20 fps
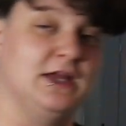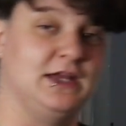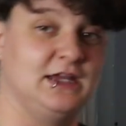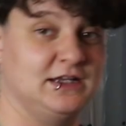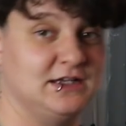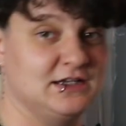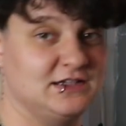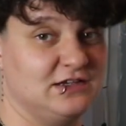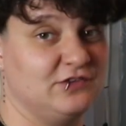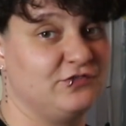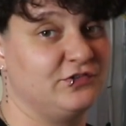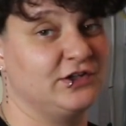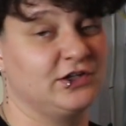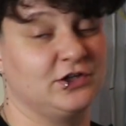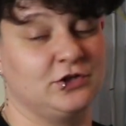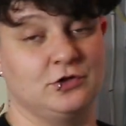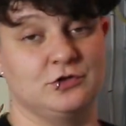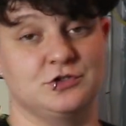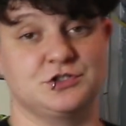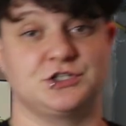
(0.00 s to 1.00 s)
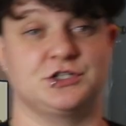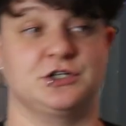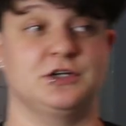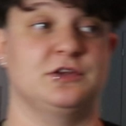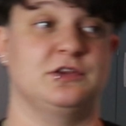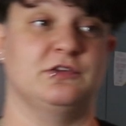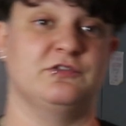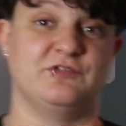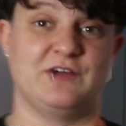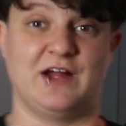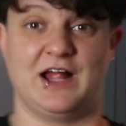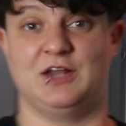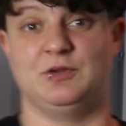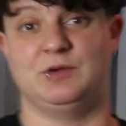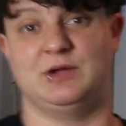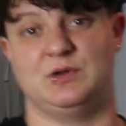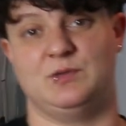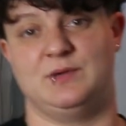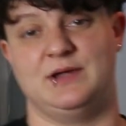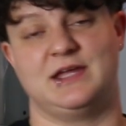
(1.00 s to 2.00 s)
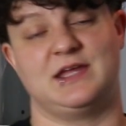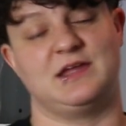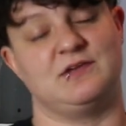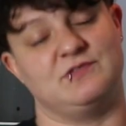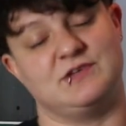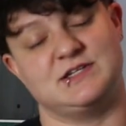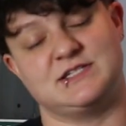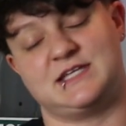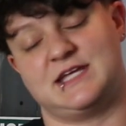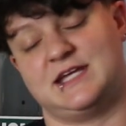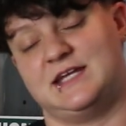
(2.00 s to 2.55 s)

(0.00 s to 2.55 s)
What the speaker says: in a different enclosure the following week if he's